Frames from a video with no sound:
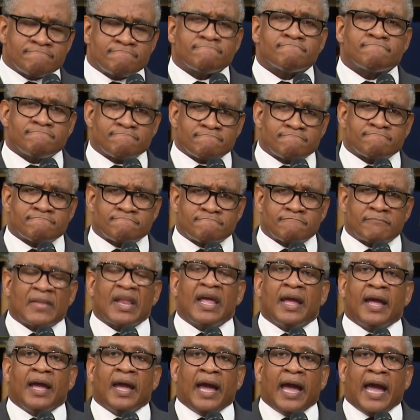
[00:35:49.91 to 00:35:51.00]
Mm -hmm.
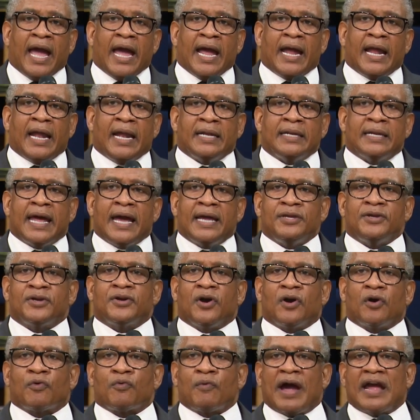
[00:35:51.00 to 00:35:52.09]
And there you
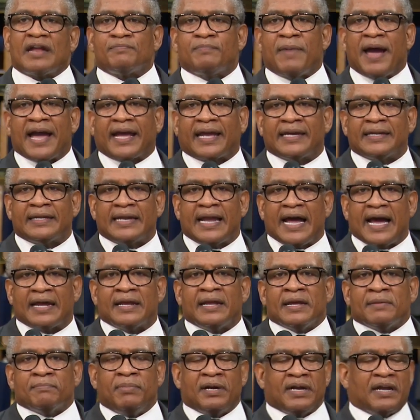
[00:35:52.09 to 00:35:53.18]
go, right back in line.
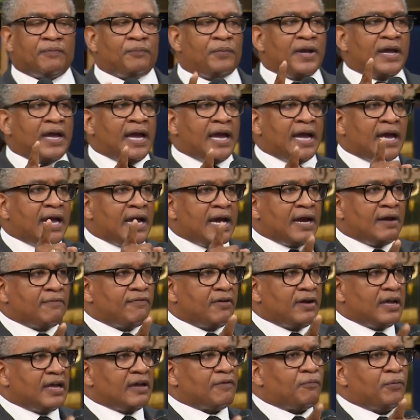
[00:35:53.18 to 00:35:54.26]
But if we
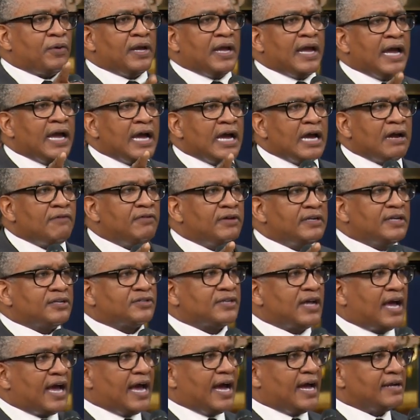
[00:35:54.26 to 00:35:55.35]
ever, if we ever
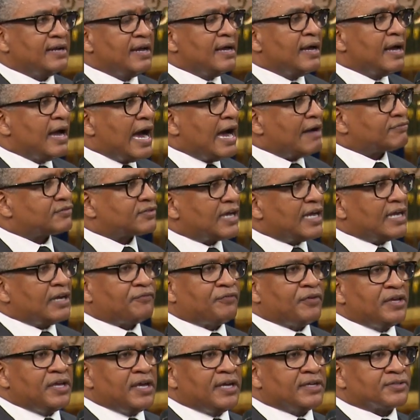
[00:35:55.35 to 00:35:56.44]
decide I've said it
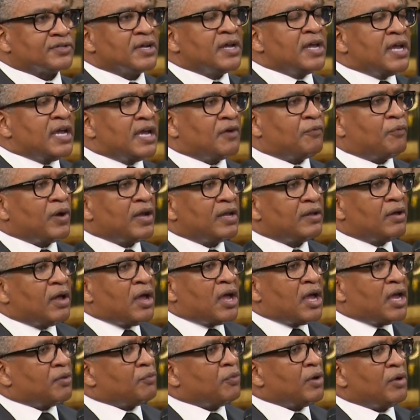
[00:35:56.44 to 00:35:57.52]
for years. If we,
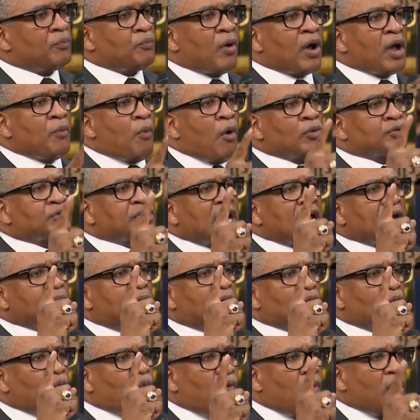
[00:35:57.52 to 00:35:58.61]
it, it, it won't take
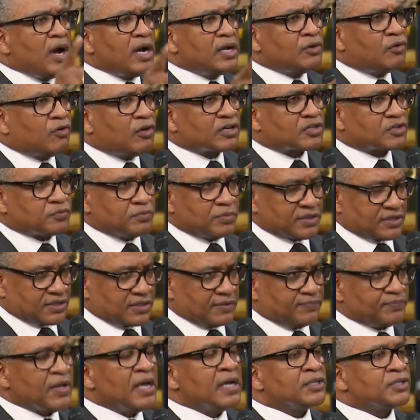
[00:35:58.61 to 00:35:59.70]
but one Christmas,
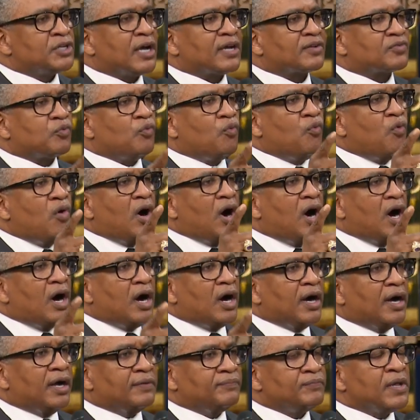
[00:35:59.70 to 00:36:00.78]
just
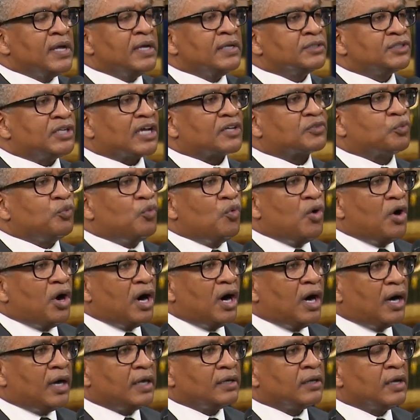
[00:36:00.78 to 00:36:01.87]
one, just
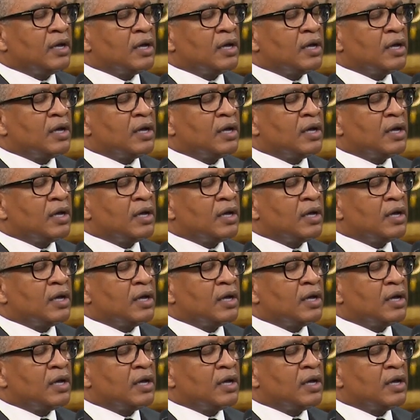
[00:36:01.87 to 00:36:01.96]
one.